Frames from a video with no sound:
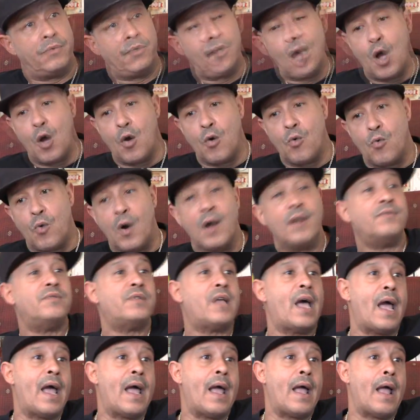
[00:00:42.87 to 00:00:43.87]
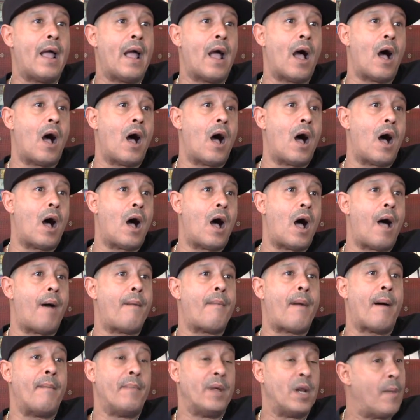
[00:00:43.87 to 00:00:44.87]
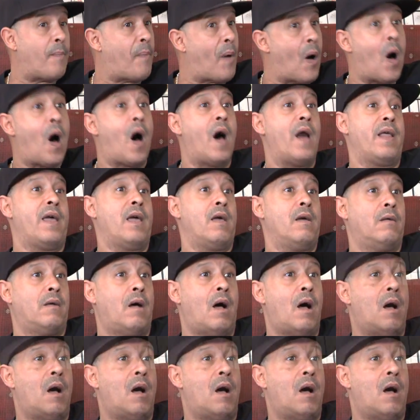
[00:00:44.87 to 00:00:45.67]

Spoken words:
So one day I'm in a party.